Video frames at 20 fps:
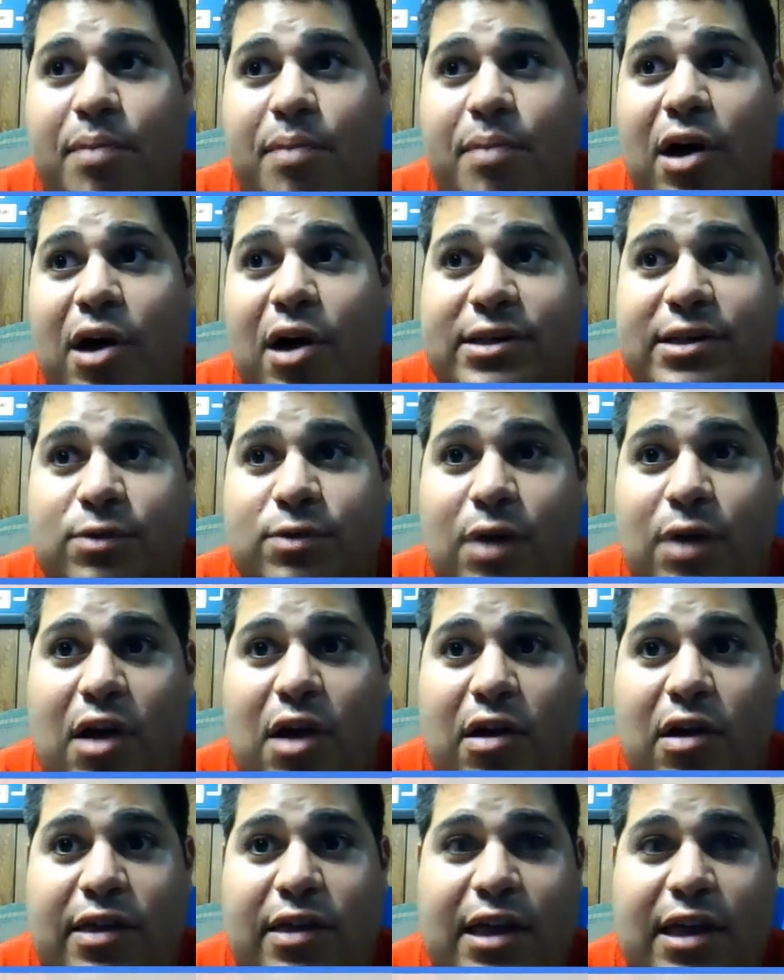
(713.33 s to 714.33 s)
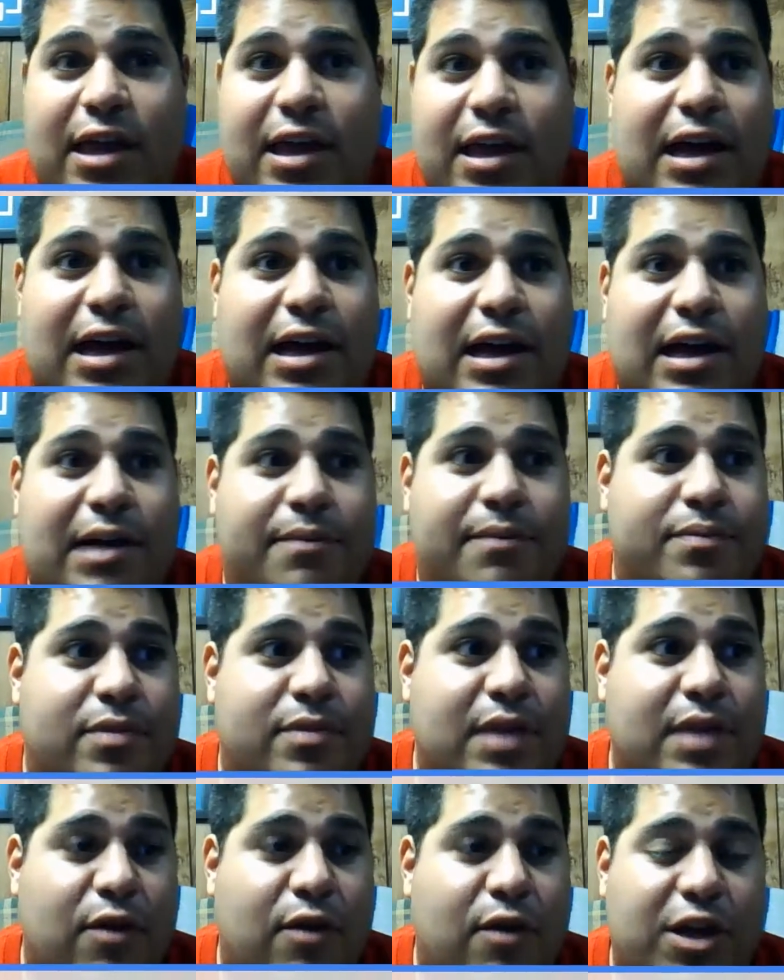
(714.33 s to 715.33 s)
Punk was wearing
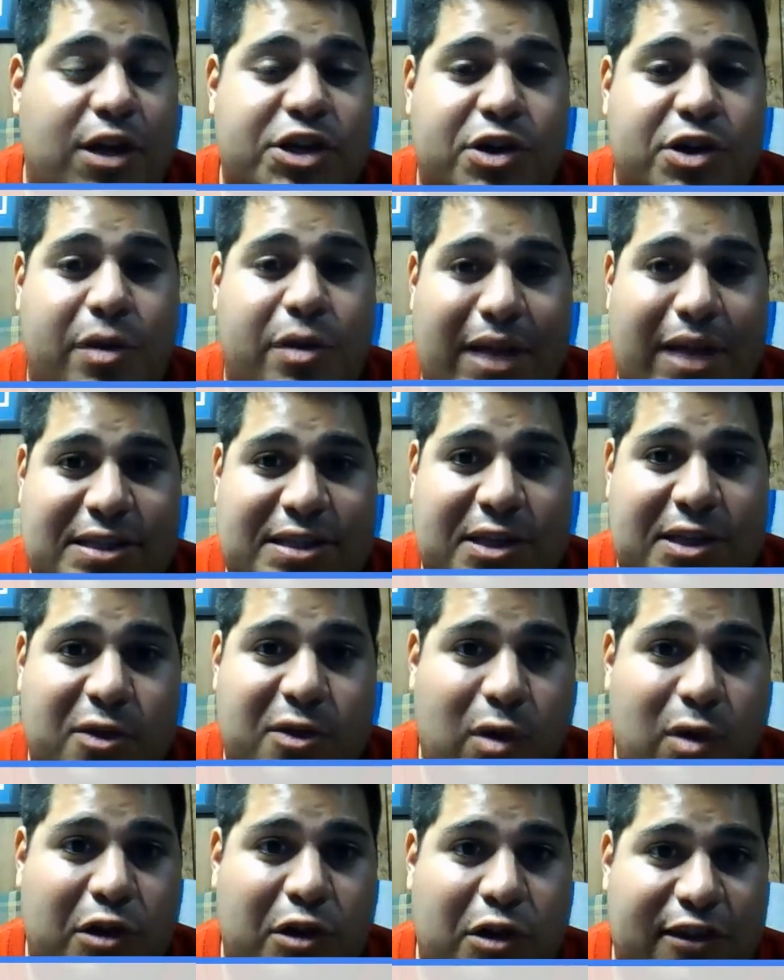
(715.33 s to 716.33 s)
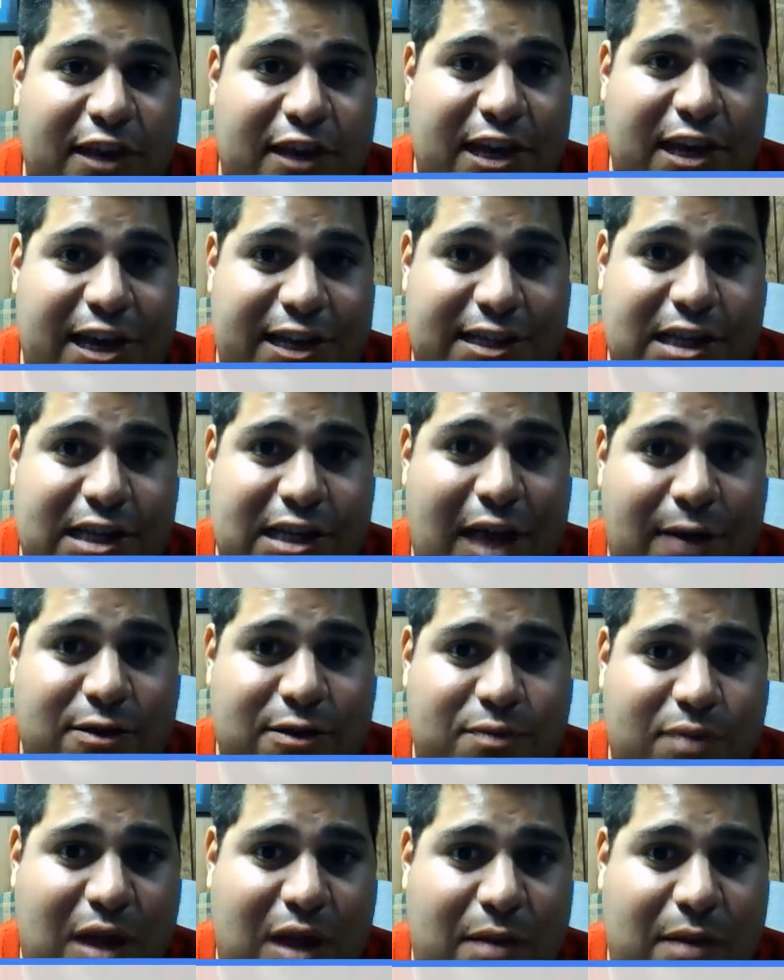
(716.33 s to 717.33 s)
the original Best in the World tee, so that was
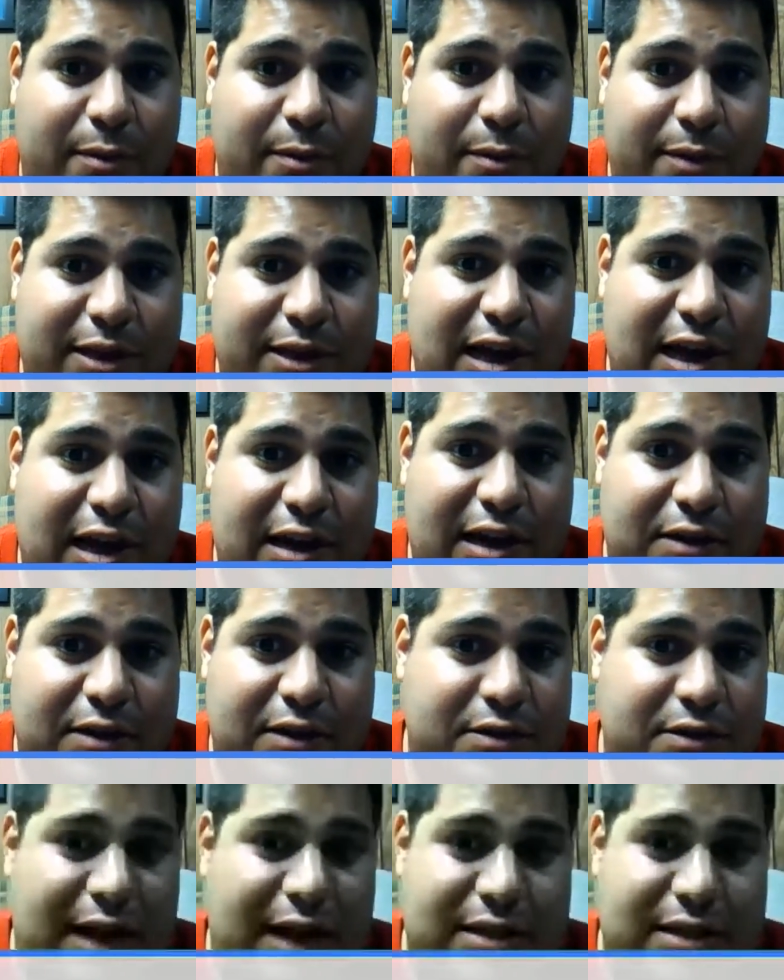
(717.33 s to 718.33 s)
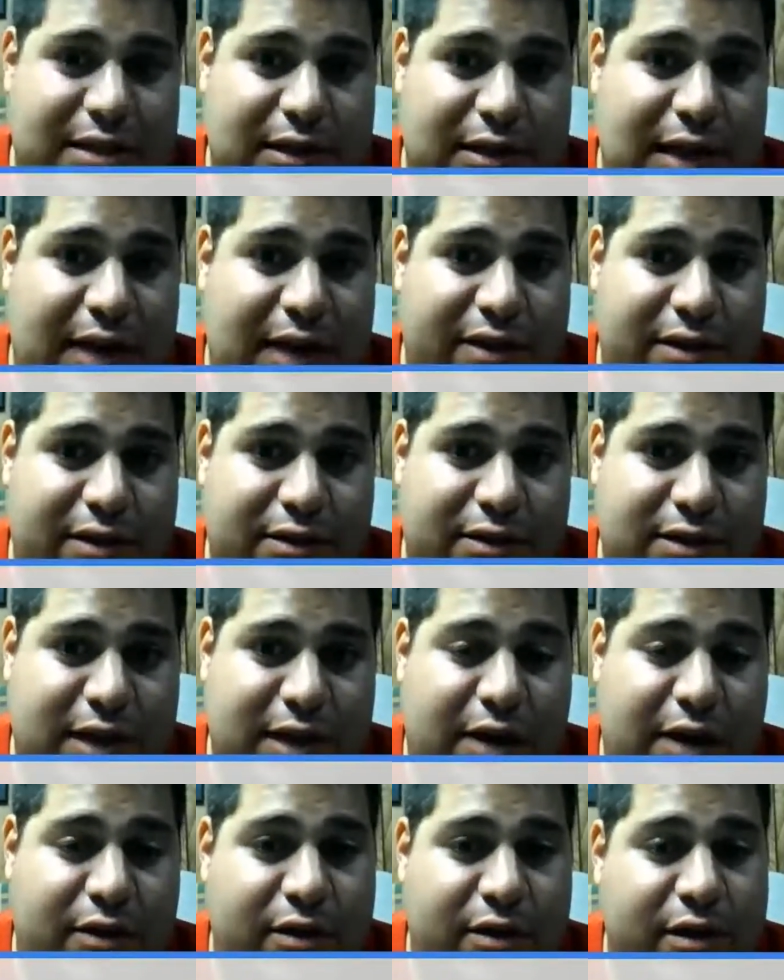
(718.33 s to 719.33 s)
probably done in 2011 or
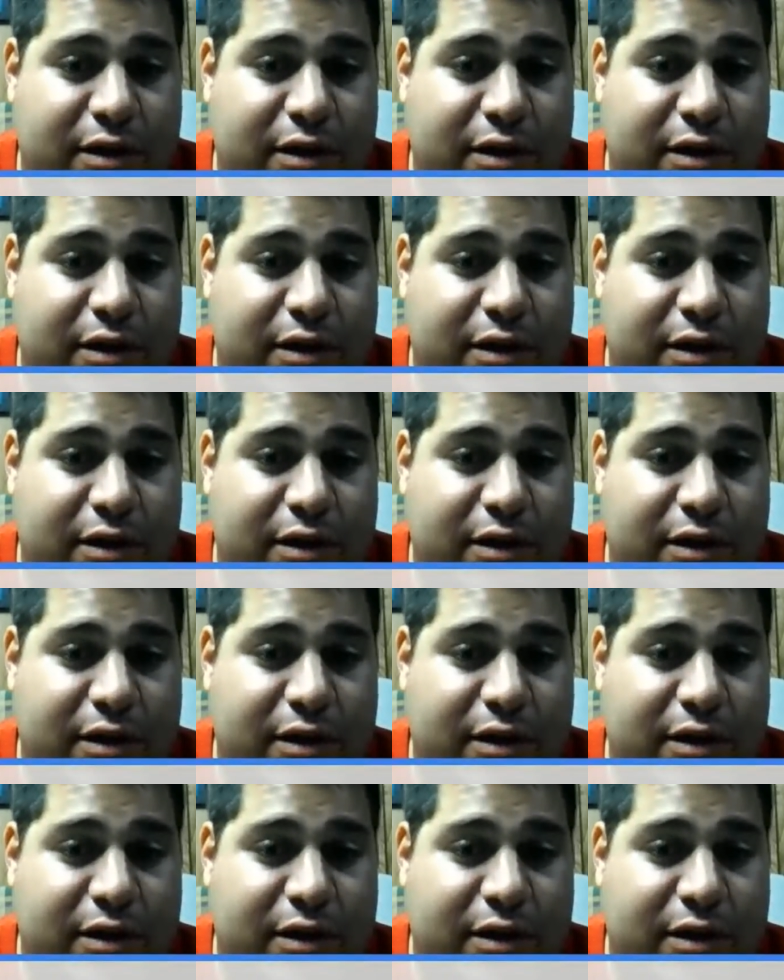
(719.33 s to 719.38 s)
so.